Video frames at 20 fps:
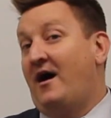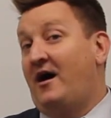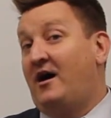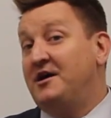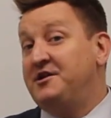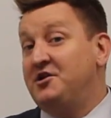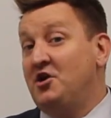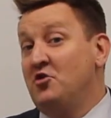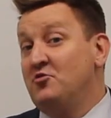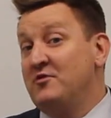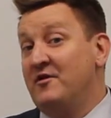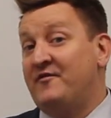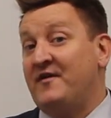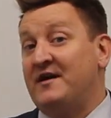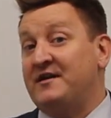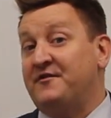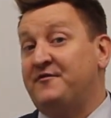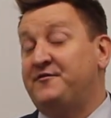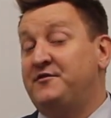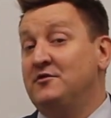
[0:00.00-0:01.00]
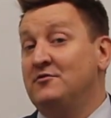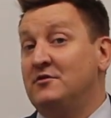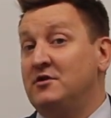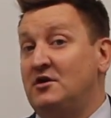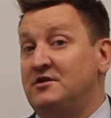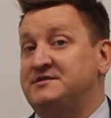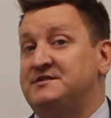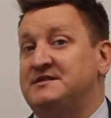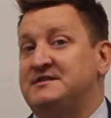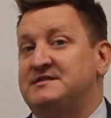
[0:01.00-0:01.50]
I know we've had a few
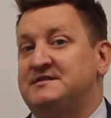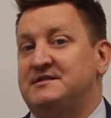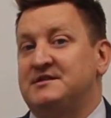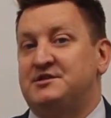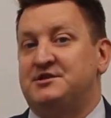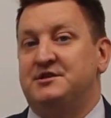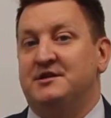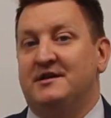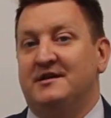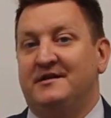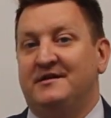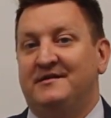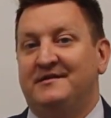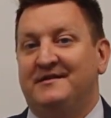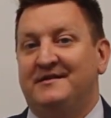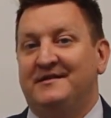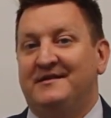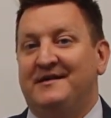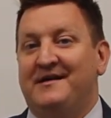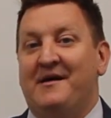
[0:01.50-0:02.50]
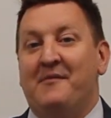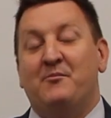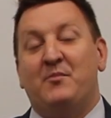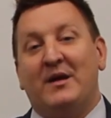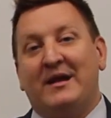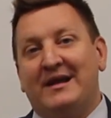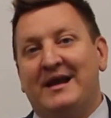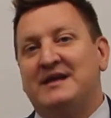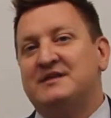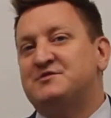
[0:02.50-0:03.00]
losses this year,
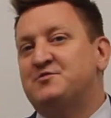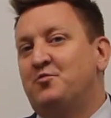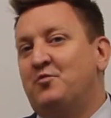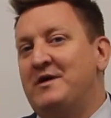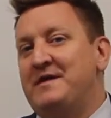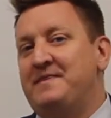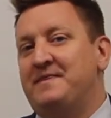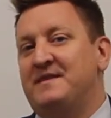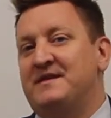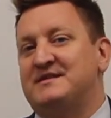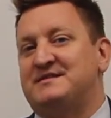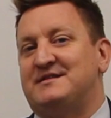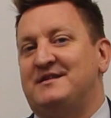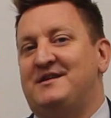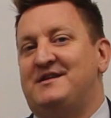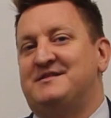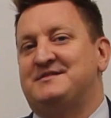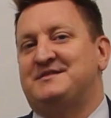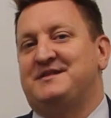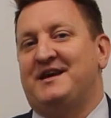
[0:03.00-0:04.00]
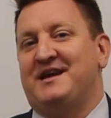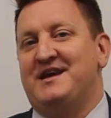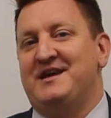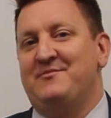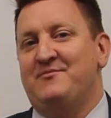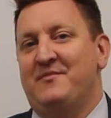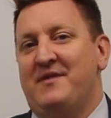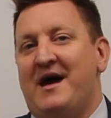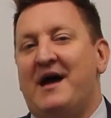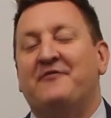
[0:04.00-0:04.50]
but let's win this last
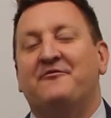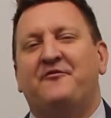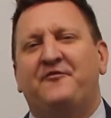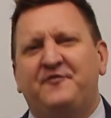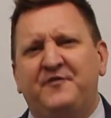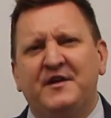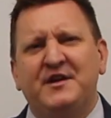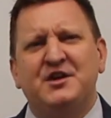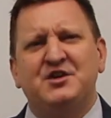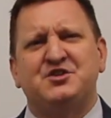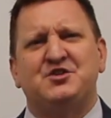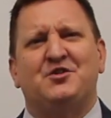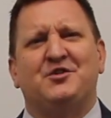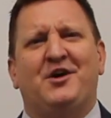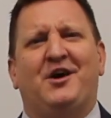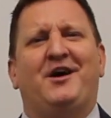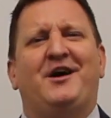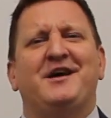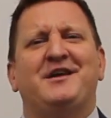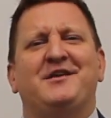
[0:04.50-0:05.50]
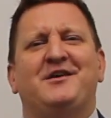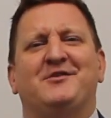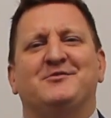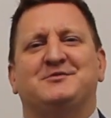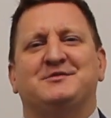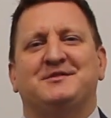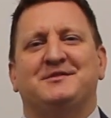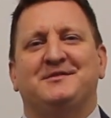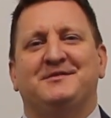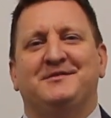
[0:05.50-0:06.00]
game and finish on a high
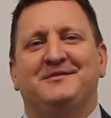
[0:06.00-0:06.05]
note.